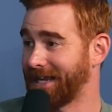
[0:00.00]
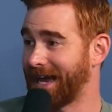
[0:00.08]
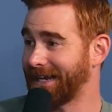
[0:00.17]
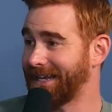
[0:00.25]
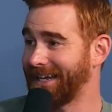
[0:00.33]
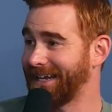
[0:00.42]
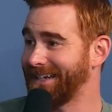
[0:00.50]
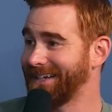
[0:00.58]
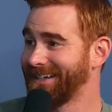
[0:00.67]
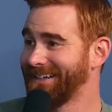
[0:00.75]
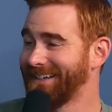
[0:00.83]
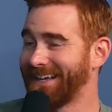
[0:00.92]

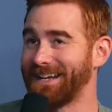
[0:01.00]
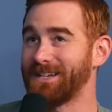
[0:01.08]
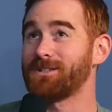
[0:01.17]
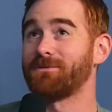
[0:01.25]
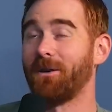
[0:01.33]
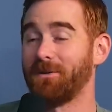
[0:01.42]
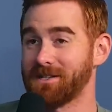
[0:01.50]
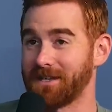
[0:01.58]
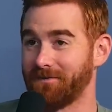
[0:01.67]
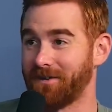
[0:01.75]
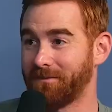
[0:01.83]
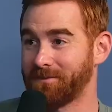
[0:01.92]
kid, and he's throwing
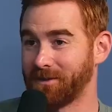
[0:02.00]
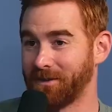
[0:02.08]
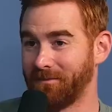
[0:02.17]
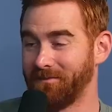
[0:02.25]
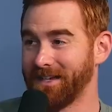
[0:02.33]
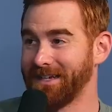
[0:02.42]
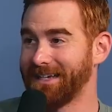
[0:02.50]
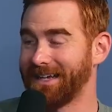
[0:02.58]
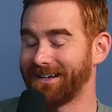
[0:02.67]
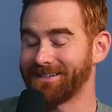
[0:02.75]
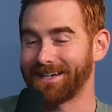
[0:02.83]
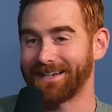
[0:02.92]
stuff up to him.
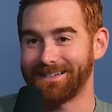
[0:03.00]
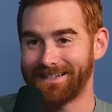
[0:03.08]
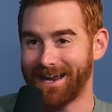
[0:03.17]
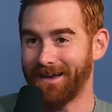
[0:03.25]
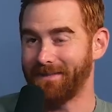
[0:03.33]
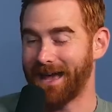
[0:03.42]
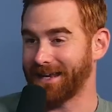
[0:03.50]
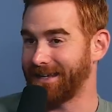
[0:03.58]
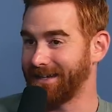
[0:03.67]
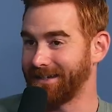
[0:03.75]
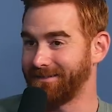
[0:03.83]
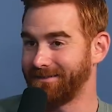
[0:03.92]
And I was like, damn, that
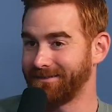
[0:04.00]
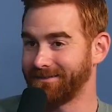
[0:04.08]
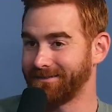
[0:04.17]
kid